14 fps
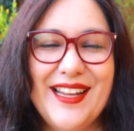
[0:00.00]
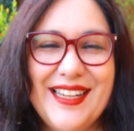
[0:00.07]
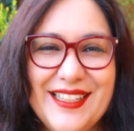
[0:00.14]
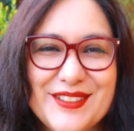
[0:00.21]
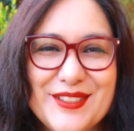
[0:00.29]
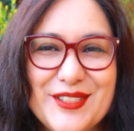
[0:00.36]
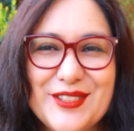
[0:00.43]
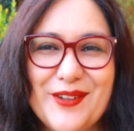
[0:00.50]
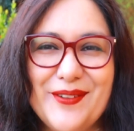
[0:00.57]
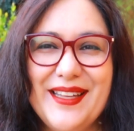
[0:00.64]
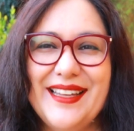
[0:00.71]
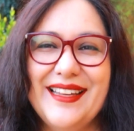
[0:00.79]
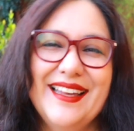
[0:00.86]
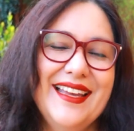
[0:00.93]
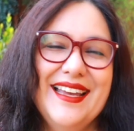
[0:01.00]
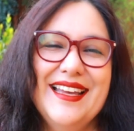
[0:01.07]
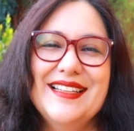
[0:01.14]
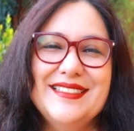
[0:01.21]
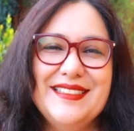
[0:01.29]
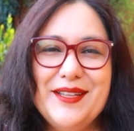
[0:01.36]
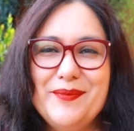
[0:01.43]
right into sewing
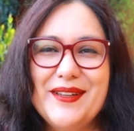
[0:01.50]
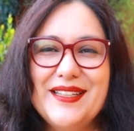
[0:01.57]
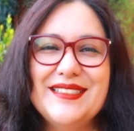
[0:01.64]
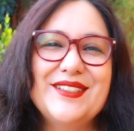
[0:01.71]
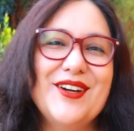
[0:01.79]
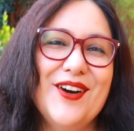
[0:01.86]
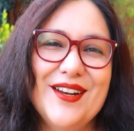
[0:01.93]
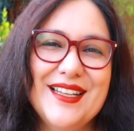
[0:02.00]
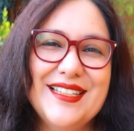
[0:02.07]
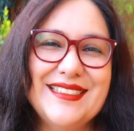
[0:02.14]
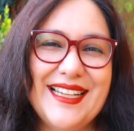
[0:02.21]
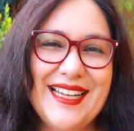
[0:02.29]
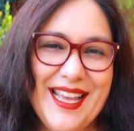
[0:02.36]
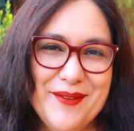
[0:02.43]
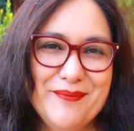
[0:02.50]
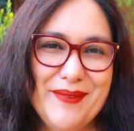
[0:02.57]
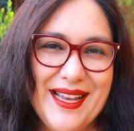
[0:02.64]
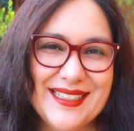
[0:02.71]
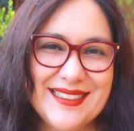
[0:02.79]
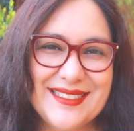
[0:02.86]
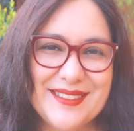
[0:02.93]
zippers, collars, and
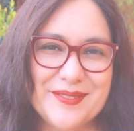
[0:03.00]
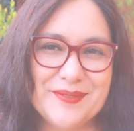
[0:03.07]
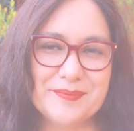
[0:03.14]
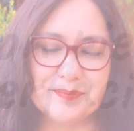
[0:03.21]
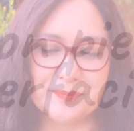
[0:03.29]
hembands.